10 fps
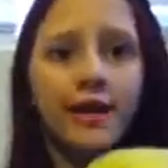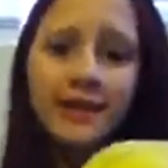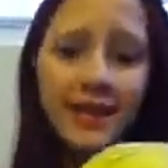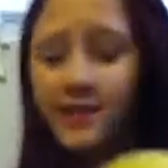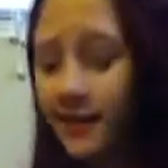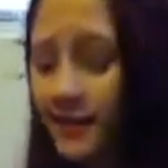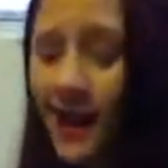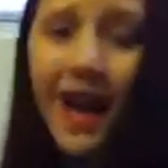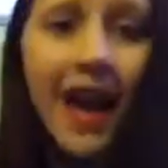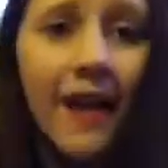let's get started.
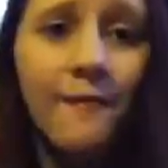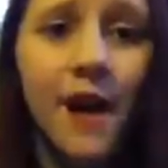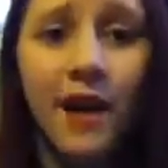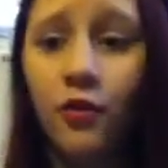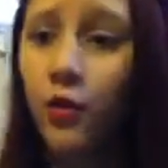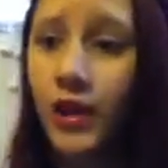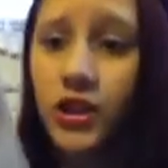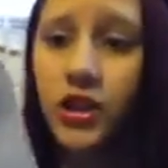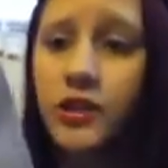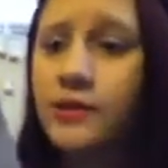I have my
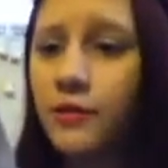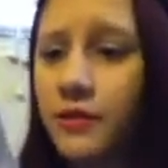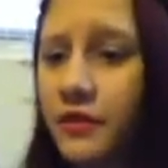questions,